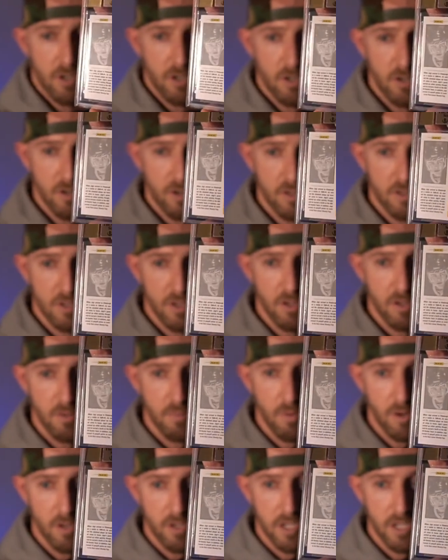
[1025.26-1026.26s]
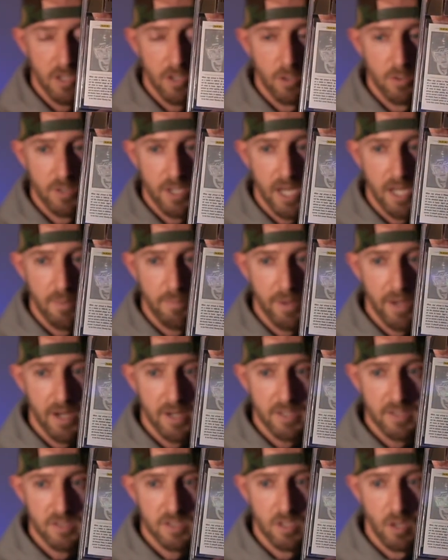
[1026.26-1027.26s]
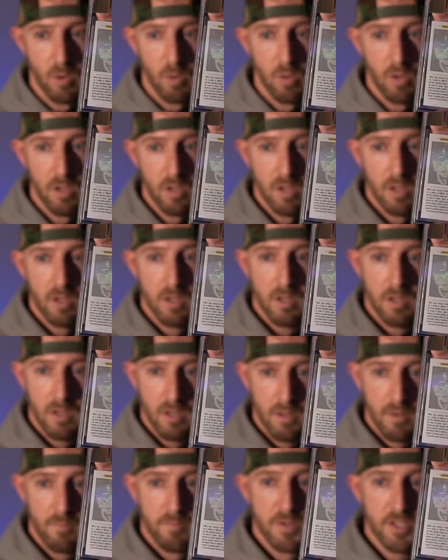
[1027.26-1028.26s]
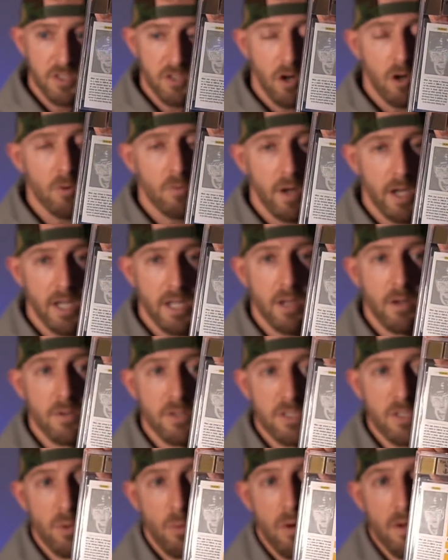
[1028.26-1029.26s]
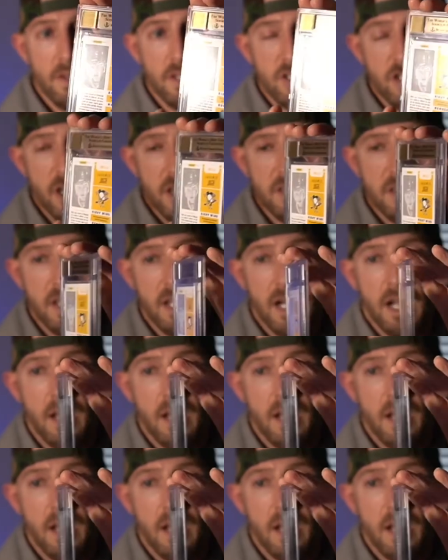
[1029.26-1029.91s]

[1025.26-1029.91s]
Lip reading: cards on the market, no doubt about it. So this card right here is the one that Jesse and I